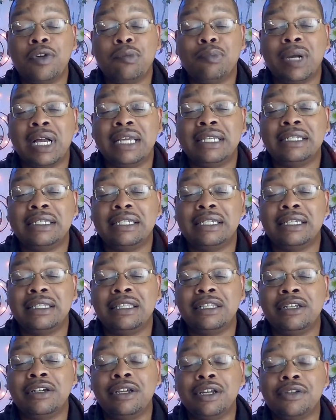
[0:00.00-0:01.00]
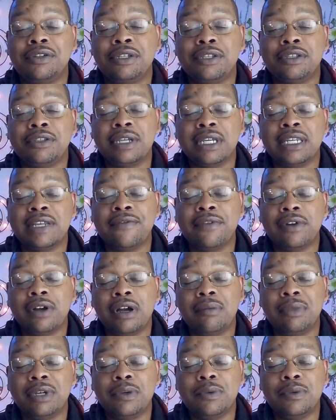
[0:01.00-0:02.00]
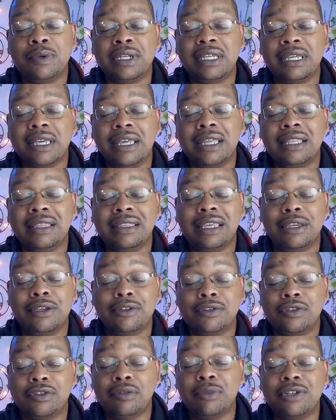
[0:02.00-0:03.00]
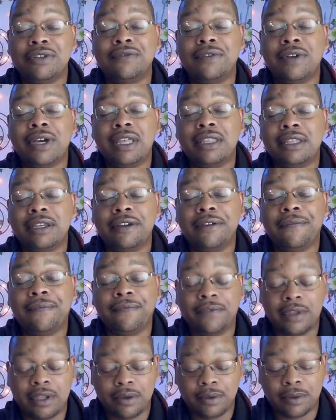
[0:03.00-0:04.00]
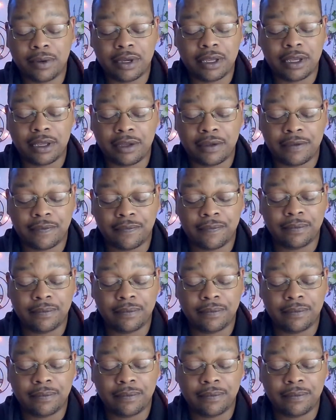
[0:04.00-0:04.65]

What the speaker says: Bind it in their energy so they can never harm anyone again. Thank you so much, Father. All right.